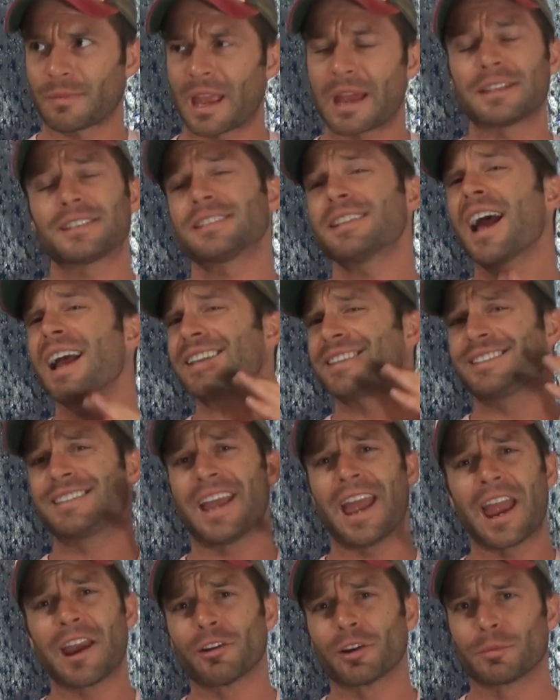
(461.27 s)
It's not
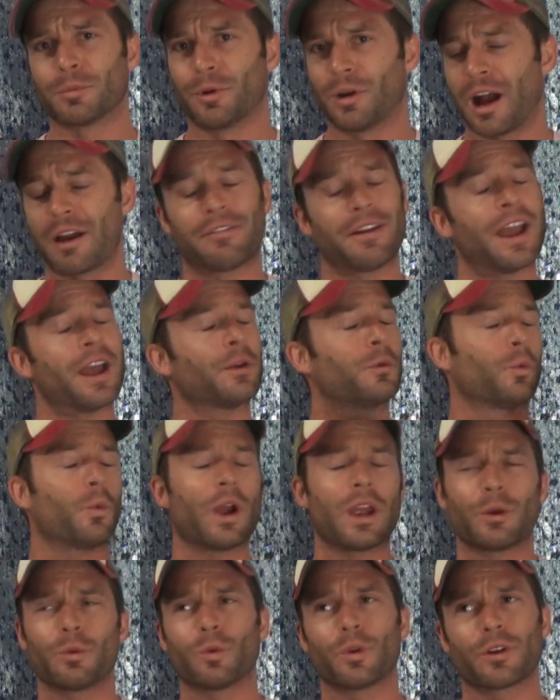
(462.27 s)
terrible. I've had
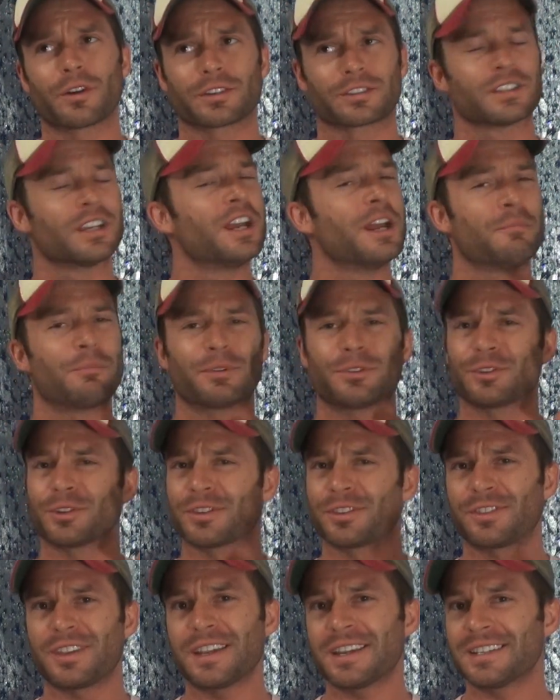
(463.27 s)
way worse, but there are
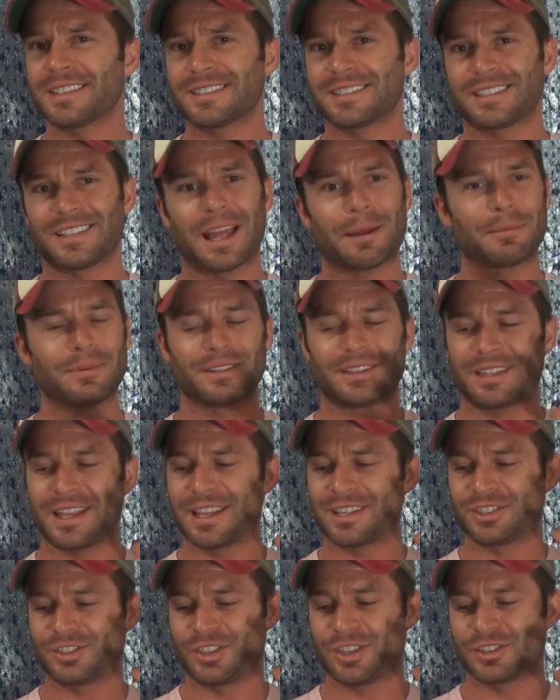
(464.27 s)
things, I mean,
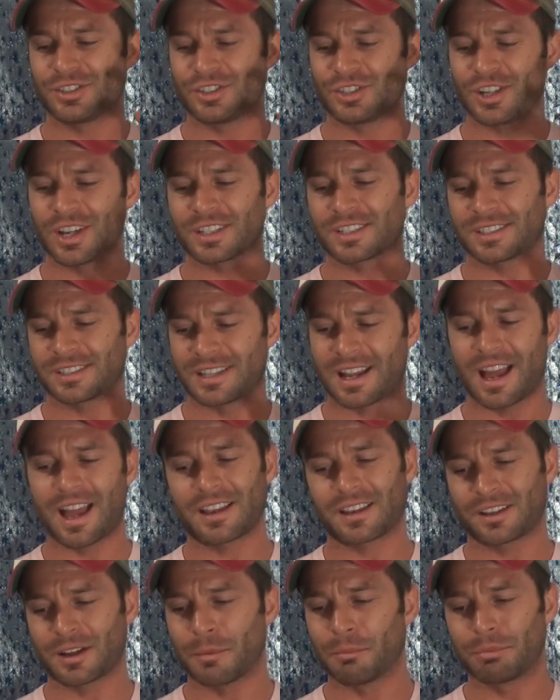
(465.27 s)
they're just
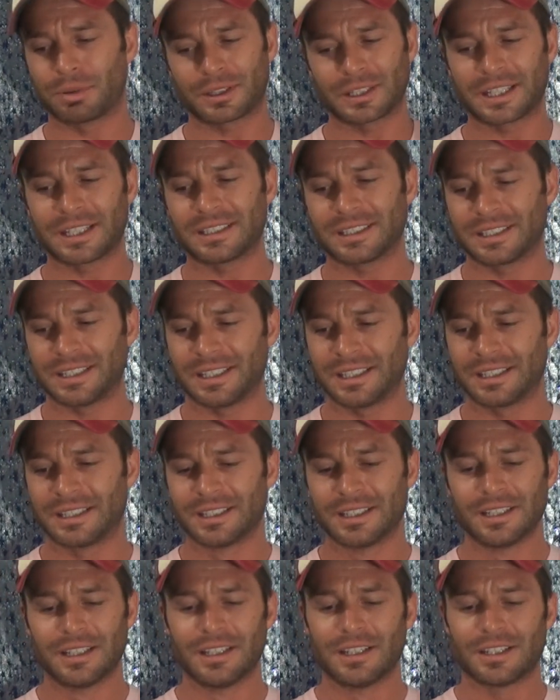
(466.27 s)
not completely
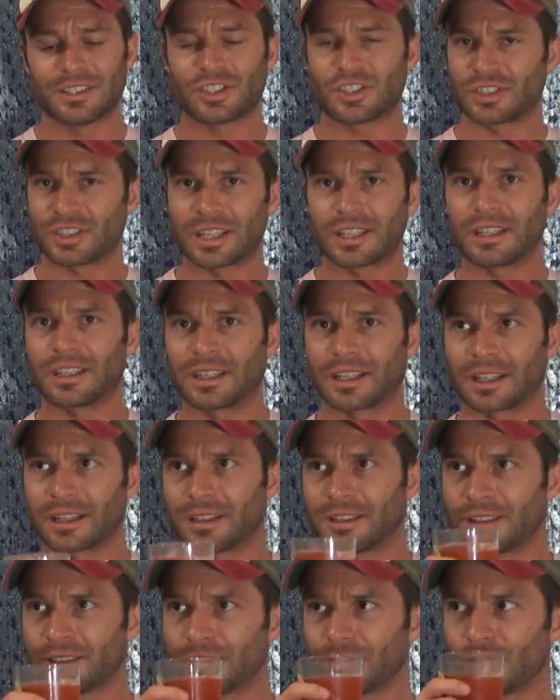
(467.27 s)
syncing.